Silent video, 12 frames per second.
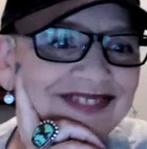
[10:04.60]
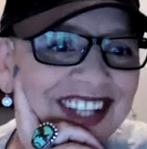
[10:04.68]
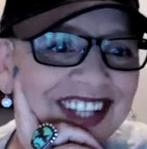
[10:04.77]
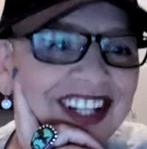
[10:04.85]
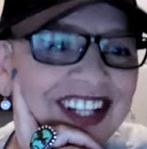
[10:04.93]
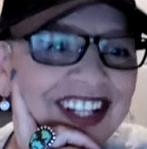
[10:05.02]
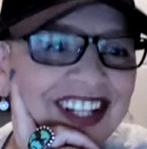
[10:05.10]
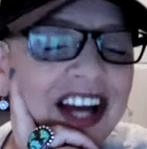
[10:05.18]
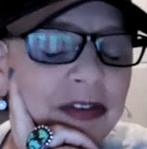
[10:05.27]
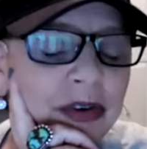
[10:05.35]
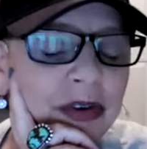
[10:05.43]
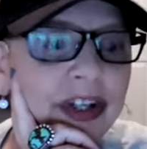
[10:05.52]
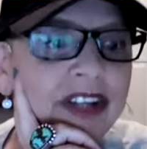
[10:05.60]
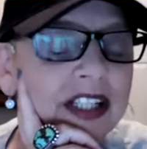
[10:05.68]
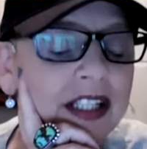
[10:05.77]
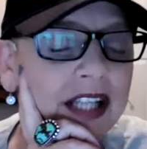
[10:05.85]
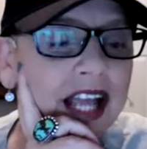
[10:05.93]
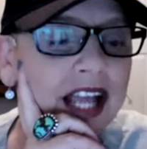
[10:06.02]
A lot of
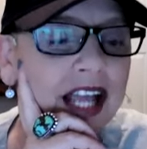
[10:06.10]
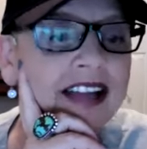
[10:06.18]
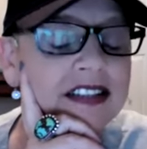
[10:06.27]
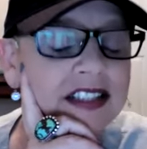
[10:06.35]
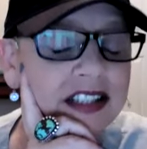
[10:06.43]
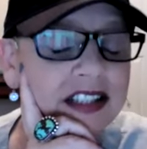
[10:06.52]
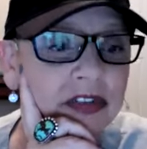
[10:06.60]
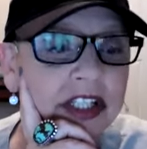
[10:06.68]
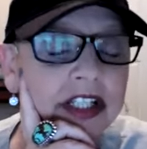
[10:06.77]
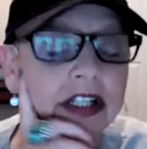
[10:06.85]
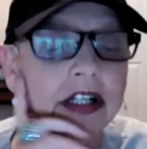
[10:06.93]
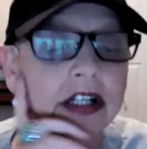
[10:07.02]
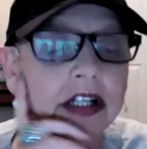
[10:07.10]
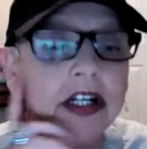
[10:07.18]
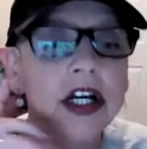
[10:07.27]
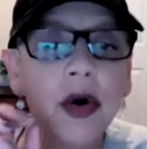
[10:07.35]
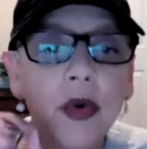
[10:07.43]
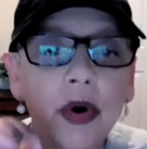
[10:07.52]
grieving and self care.
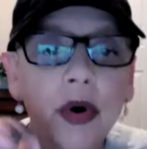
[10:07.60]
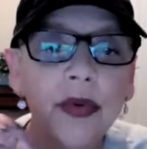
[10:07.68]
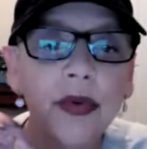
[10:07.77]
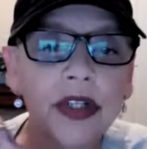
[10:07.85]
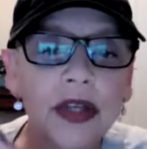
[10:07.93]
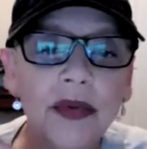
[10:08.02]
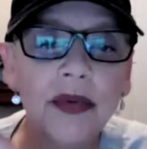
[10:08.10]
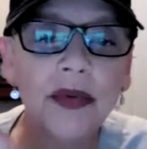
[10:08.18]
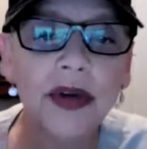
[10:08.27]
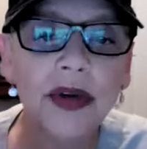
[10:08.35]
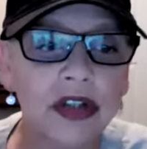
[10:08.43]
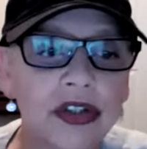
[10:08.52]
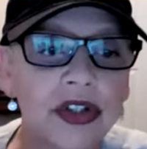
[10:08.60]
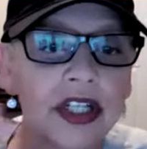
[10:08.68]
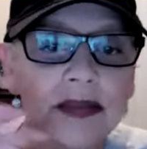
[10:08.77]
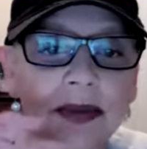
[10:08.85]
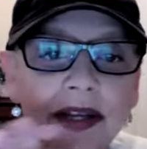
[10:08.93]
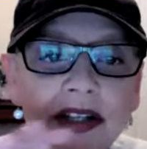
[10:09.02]
What we really want to talk to you guys